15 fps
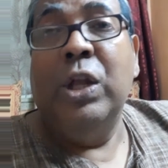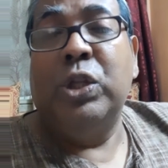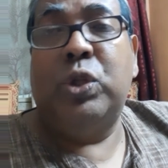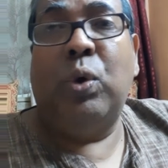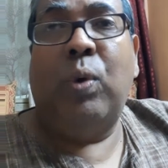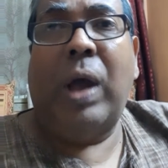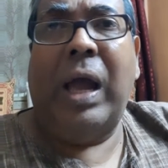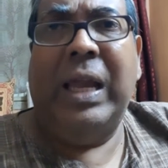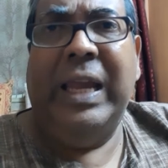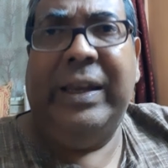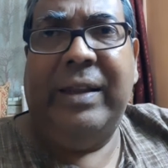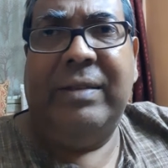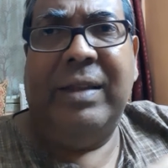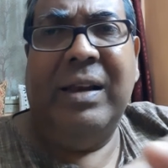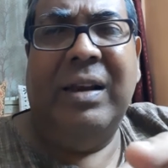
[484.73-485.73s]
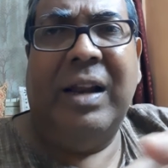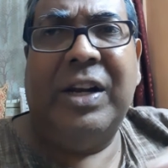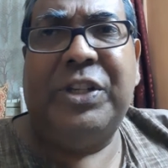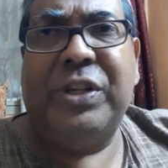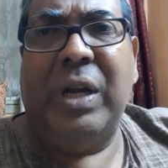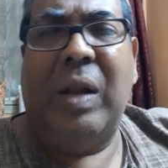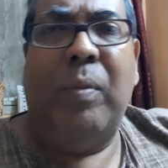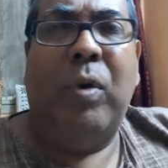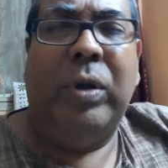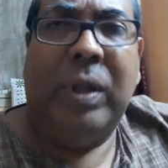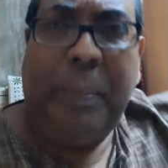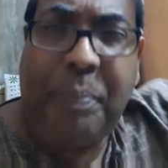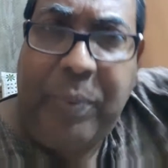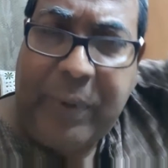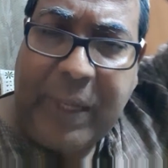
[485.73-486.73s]
So it is in nutshell about
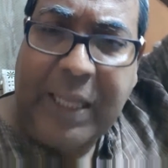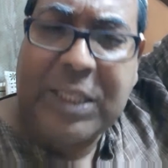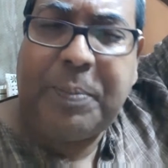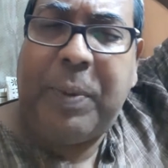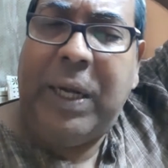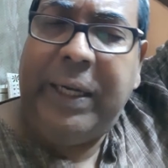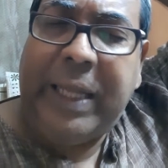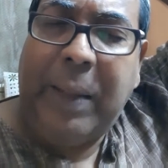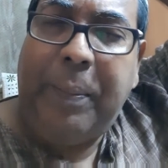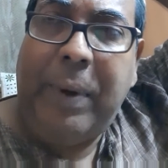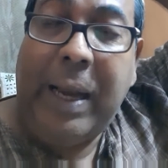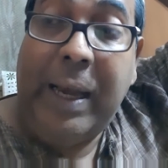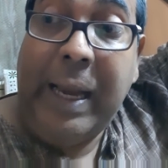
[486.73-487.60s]
the cuspal table,